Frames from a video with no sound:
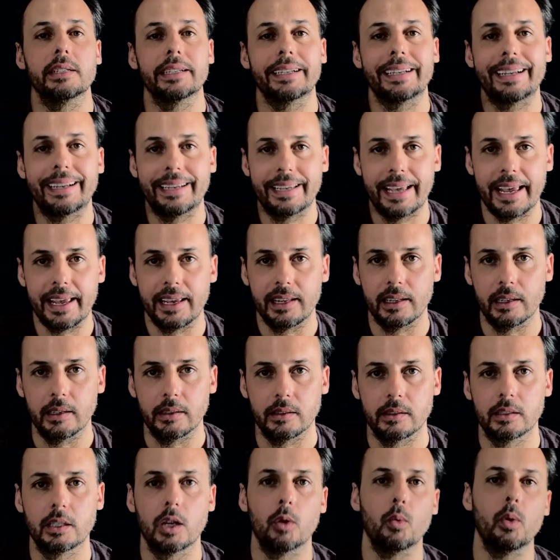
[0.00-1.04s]
cadence,
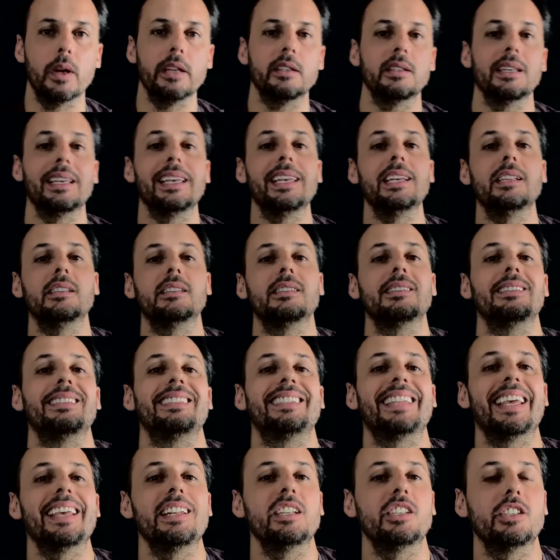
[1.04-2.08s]
with its
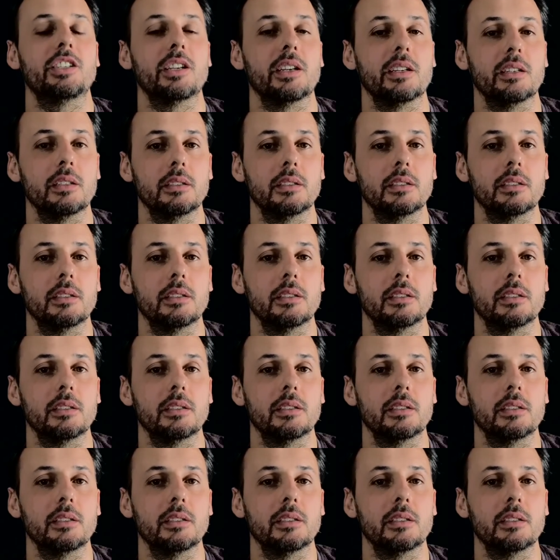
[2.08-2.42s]
tension